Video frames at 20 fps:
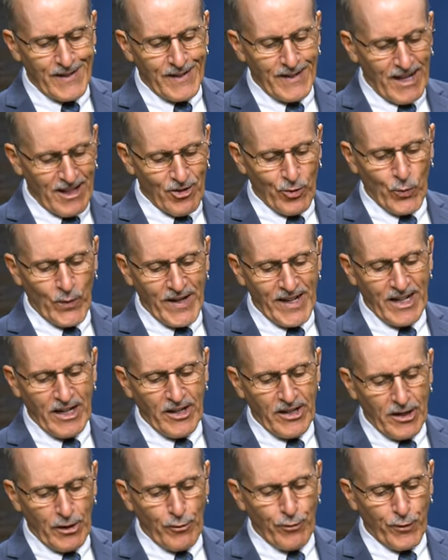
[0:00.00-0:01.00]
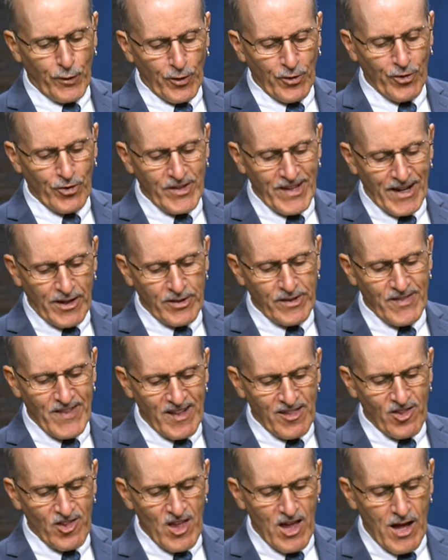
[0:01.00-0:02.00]
Let's read a little further down in
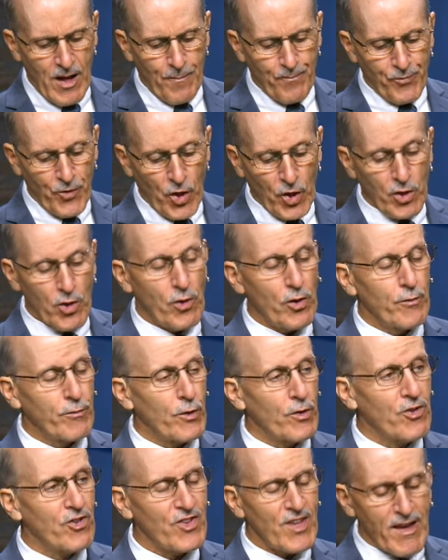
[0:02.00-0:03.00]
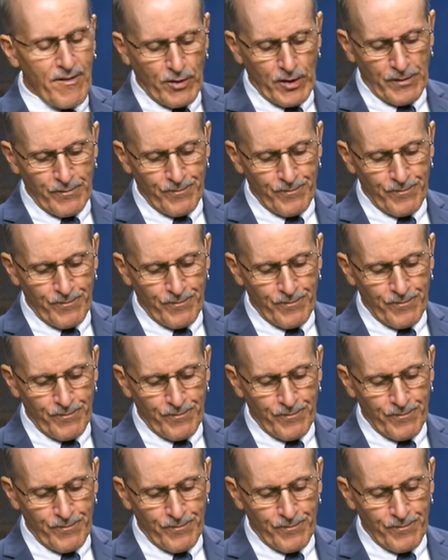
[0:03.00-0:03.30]
that psalm. Go to verse 7.